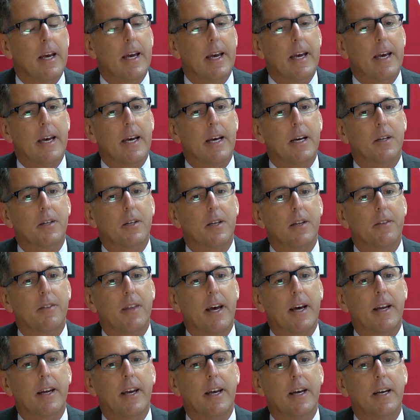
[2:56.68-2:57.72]
And
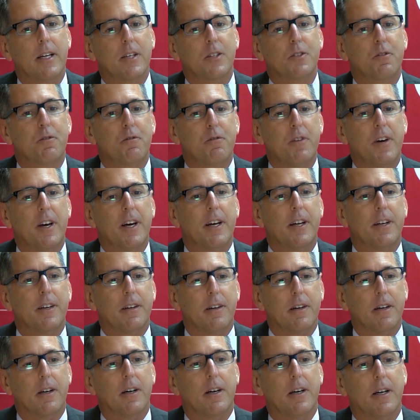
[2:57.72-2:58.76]
that has fed,
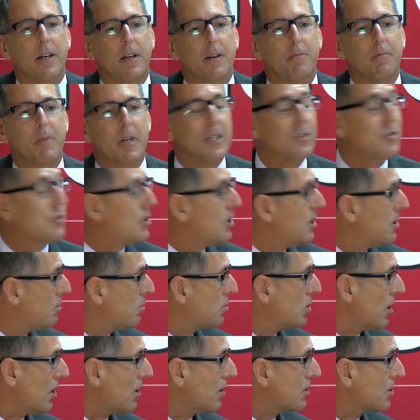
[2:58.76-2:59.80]
uh, as
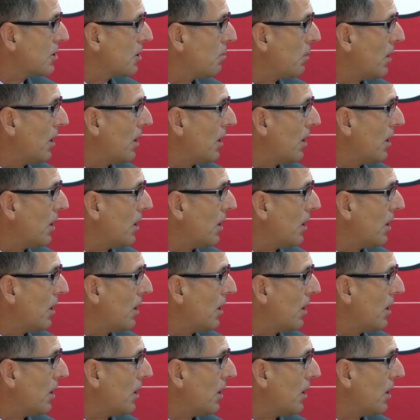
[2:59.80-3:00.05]
Jim talks